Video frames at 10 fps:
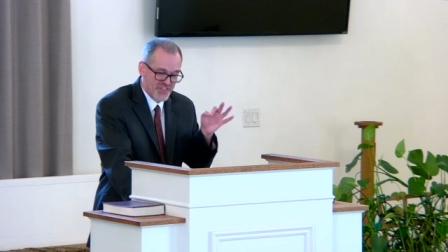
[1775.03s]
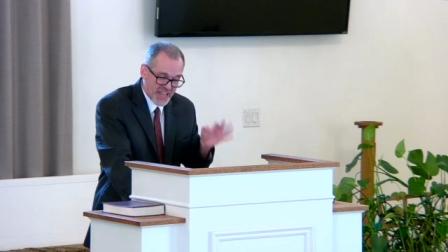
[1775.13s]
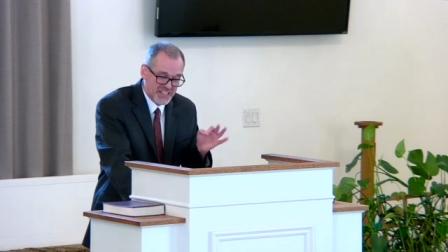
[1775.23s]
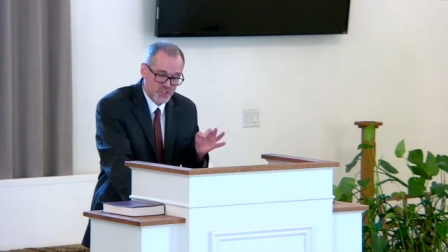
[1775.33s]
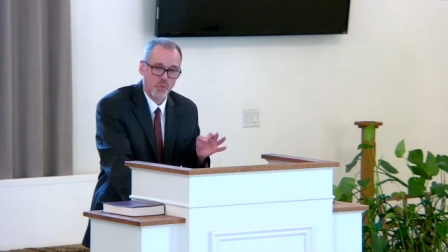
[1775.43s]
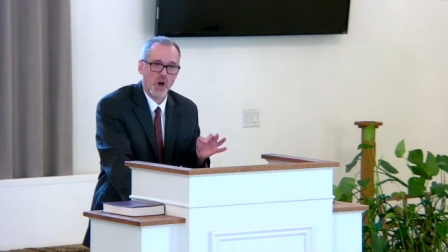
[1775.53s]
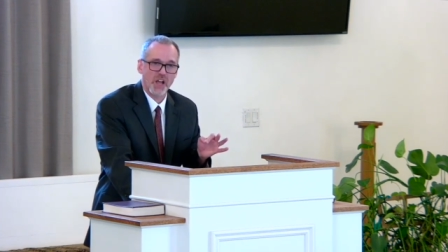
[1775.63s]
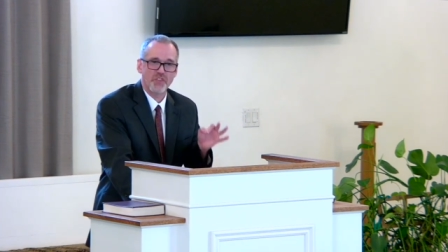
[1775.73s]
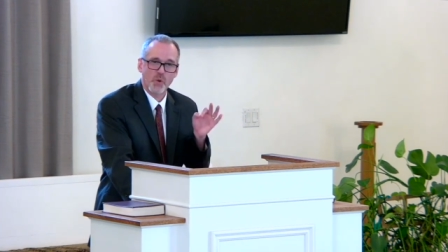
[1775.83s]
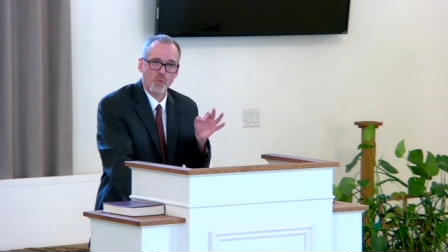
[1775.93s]
This
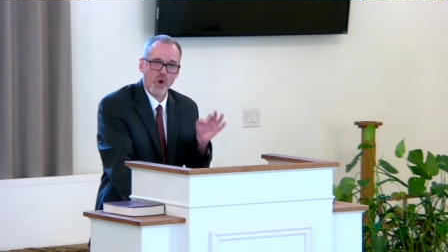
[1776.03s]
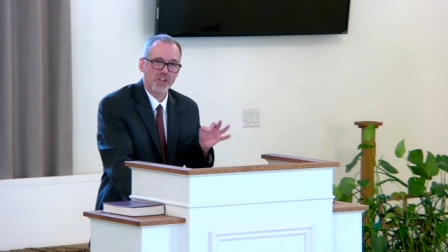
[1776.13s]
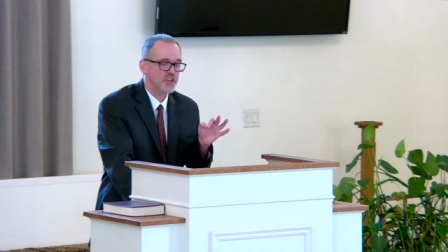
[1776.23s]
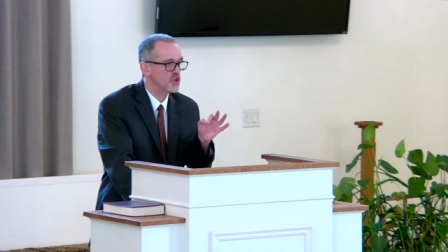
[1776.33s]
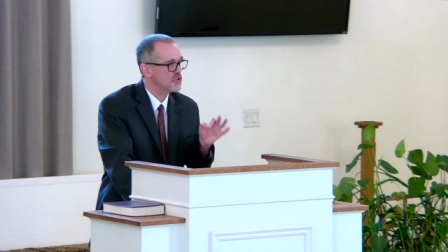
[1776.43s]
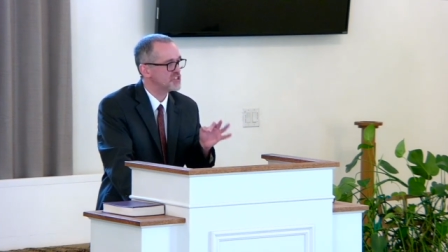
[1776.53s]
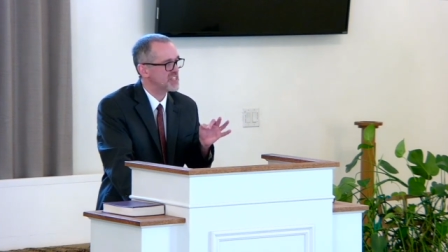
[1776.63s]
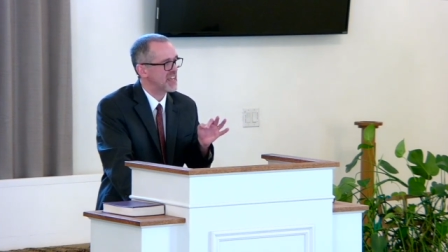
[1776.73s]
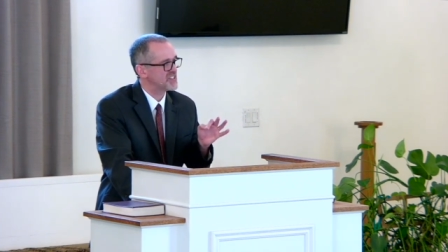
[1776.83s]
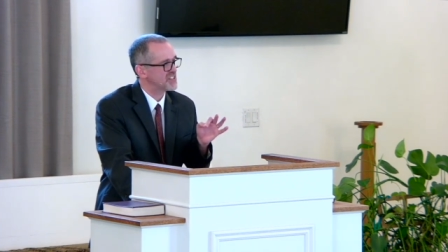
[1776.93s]
one, the one who
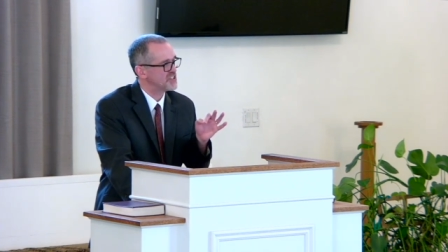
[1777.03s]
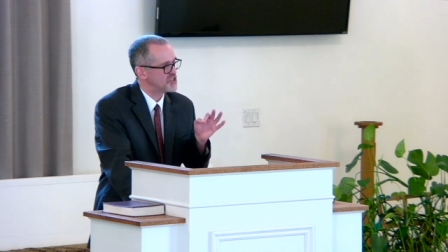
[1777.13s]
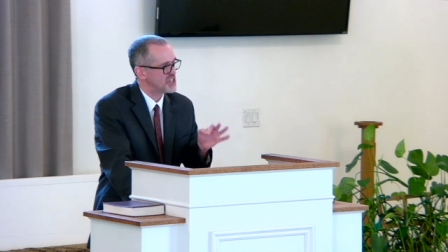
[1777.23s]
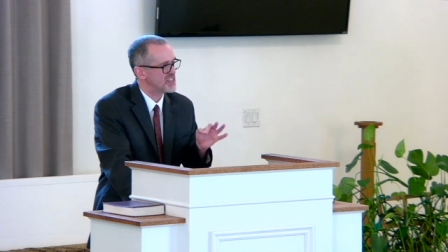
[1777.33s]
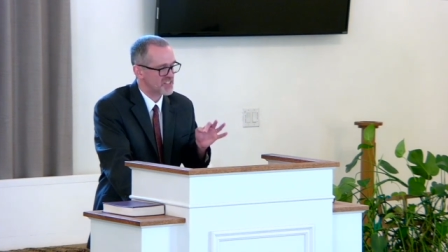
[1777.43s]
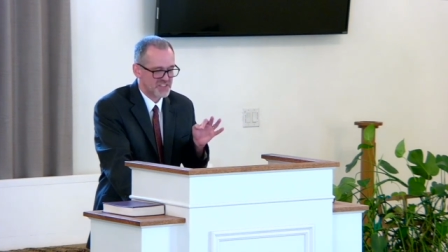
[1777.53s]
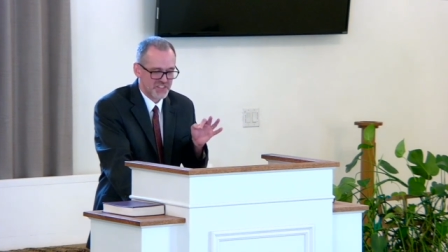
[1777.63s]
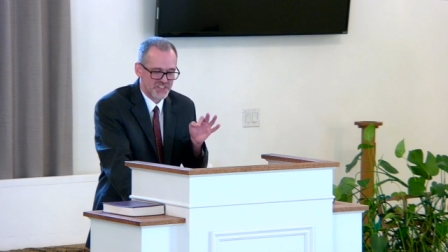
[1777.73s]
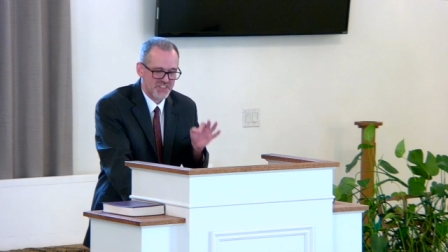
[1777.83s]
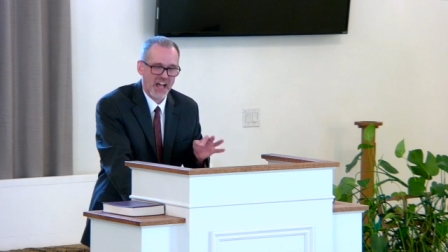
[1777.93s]
says that Jesus
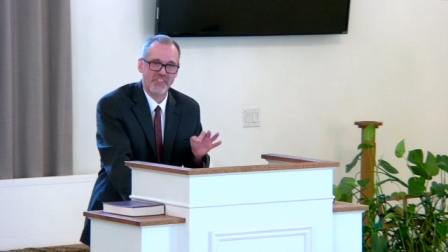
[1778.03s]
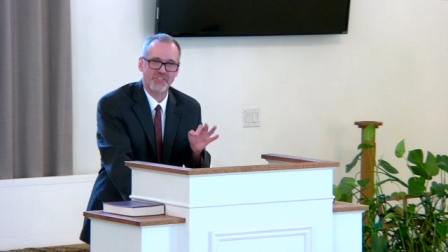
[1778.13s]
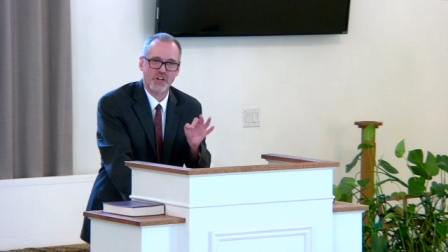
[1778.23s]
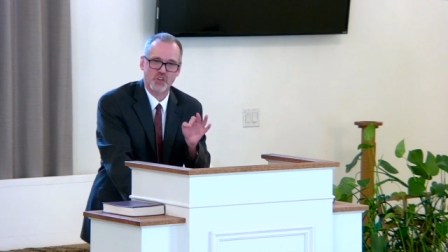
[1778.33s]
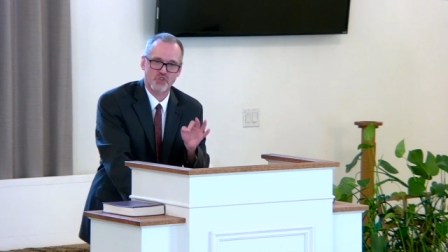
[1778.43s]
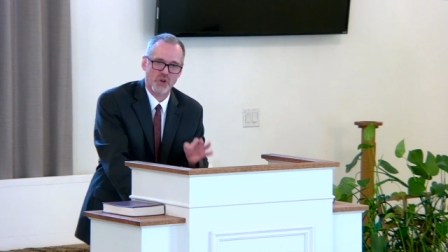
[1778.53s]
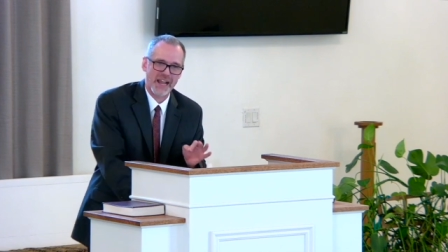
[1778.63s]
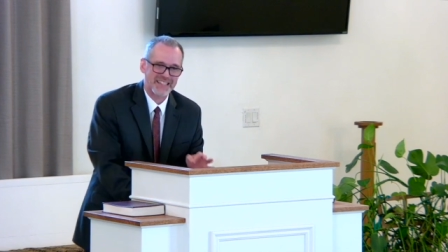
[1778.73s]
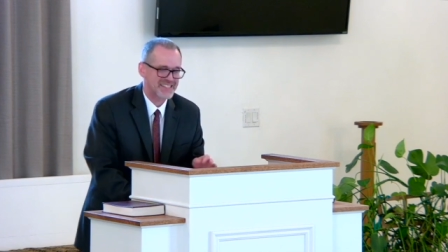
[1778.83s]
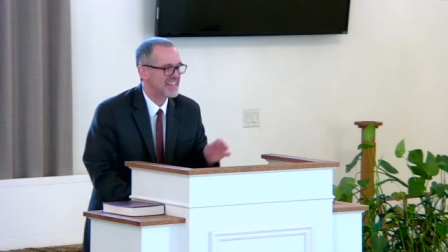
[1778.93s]
is not the
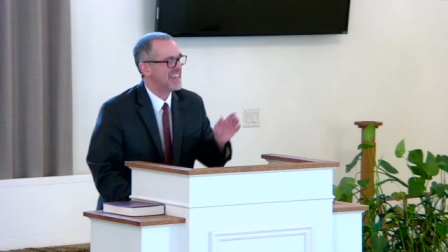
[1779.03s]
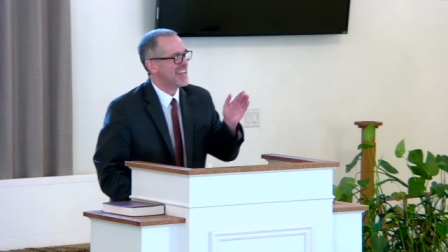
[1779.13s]
Christ,